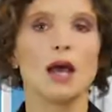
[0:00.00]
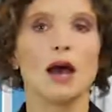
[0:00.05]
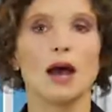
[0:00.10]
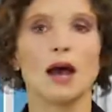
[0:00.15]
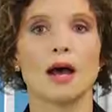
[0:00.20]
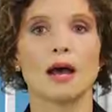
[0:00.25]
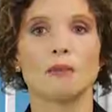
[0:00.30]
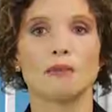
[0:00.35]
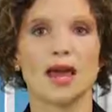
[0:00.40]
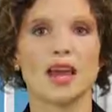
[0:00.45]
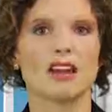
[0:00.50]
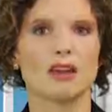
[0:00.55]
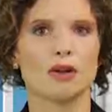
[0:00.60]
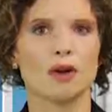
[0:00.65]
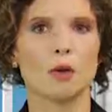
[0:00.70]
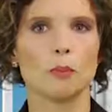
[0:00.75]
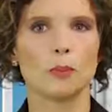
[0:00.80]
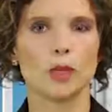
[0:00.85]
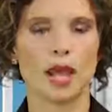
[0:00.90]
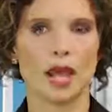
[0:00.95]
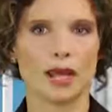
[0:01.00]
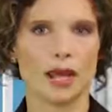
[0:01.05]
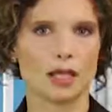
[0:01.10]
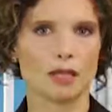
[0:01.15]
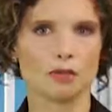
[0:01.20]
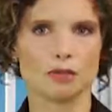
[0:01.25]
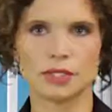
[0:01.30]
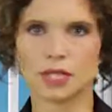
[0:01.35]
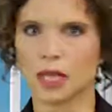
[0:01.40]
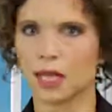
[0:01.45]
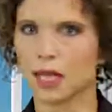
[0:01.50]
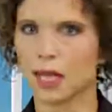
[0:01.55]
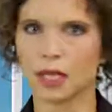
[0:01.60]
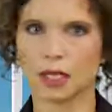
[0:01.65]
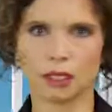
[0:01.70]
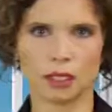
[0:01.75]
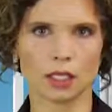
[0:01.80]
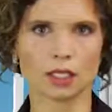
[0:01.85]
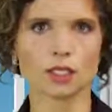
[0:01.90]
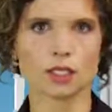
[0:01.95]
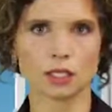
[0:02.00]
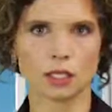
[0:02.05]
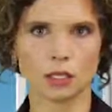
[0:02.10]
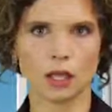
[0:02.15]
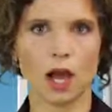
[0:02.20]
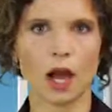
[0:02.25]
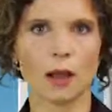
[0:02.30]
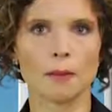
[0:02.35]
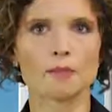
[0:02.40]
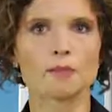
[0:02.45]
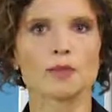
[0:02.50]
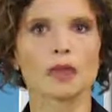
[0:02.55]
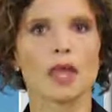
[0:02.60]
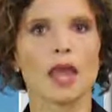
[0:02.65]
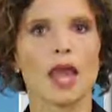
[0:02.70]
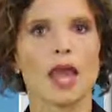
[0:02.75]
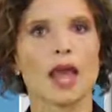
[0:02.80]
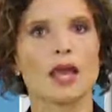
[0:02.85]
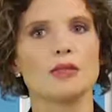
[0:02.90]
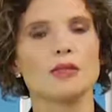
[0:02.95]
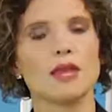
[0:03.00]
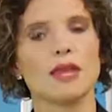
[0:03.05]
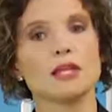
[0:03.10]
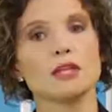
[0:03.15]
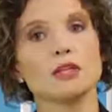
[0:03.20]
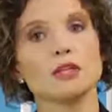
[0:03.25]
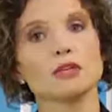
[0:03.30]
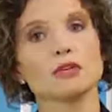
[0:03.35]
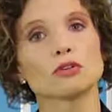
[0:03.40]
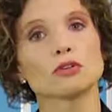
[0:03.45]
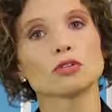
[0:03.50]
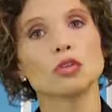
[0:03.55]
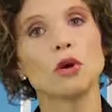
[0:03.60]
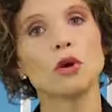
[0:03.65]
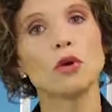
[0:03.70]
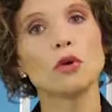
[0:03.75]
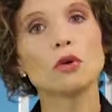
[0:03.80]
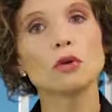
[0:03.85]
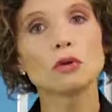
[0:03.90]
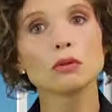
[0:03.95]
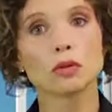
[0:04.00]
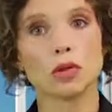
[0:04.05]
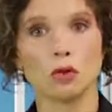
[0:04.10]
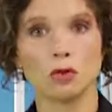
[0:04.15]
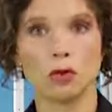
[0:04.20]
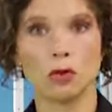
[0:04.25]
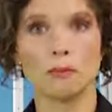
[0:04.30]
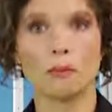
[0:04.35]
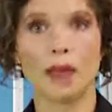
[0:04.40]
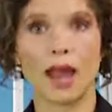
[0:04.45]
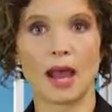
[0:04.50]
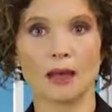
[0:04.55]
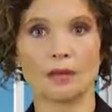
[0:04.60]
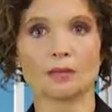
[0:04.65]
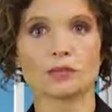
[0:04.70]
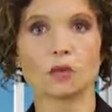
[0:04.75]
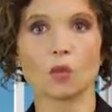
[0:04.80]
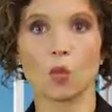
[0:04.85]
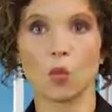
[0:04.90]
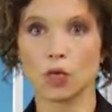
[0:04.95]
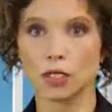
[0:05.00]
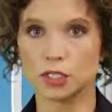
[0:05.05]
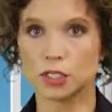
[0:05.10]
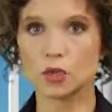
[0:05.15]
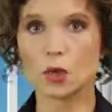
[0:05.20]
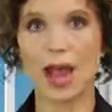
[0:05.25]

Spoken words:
That'll help you out. I use that calculation a lot. And then your total loan amount, once you